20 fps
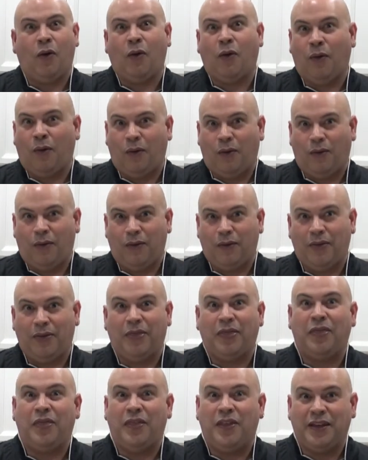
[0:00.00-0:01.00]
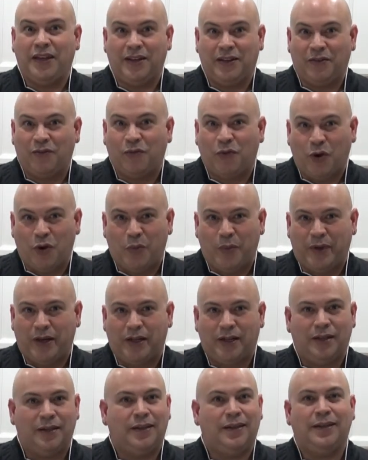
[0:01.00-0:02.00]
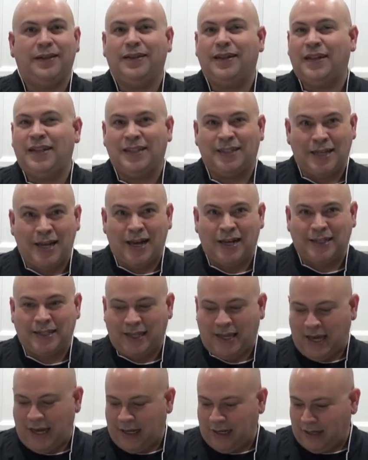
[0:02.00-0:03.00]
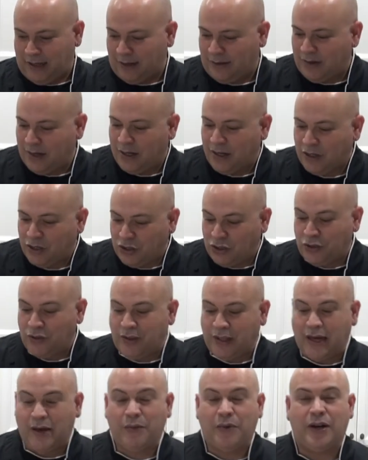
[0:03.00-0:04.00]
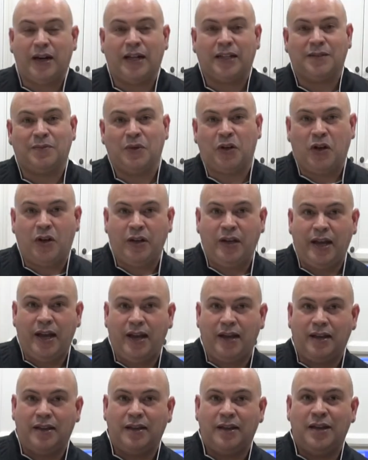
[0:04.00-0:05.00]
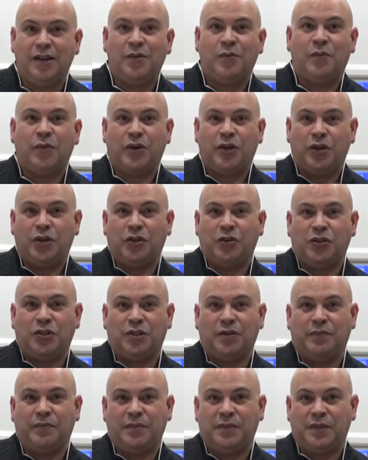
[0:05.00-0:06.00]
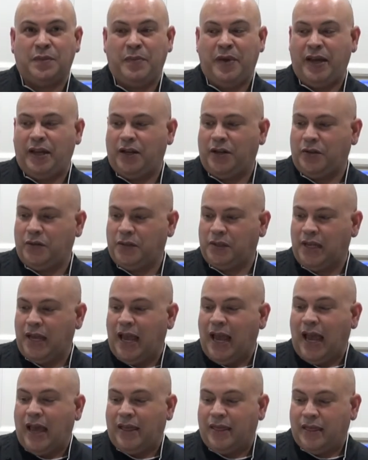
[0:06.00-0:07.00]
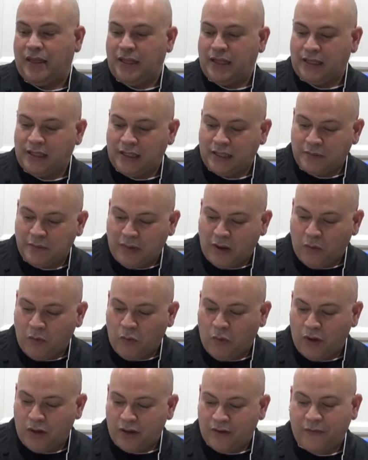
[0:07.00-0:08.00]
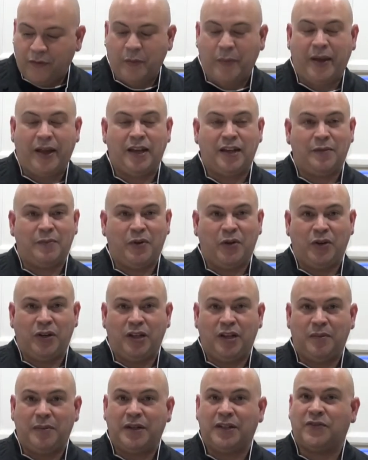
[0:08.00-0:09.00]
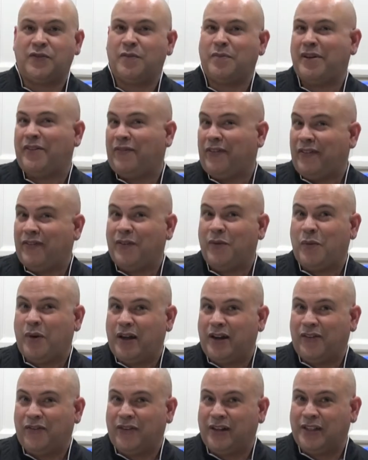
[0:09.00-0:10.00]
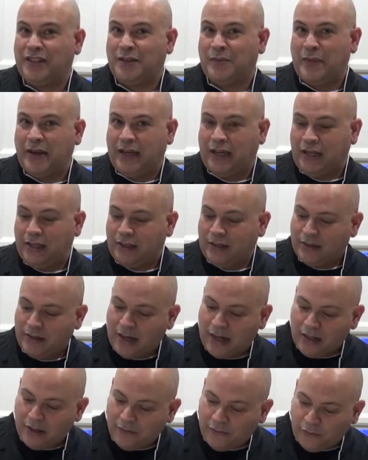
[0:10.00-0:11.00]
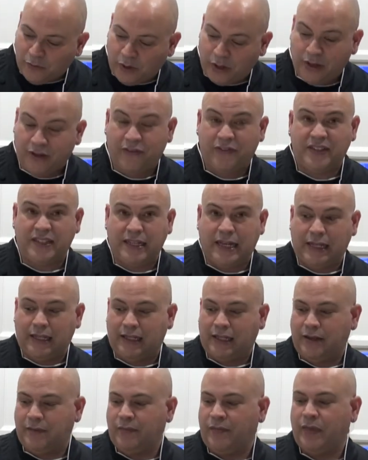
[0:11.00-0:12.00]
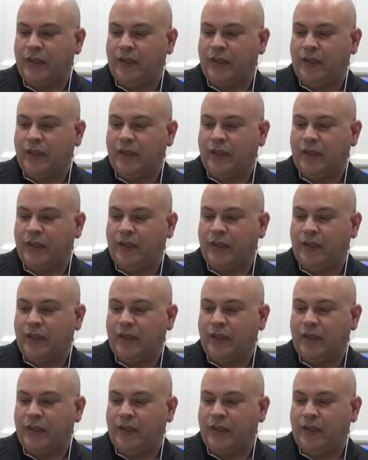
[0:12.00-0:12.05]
Oh, the aroma, intoxicating. To that, we're gonna add some cognac. We're gonna use some tomatoes. This is my wonderful pandemonium. It's from my favorite winery in Temecula, California, Fazeli.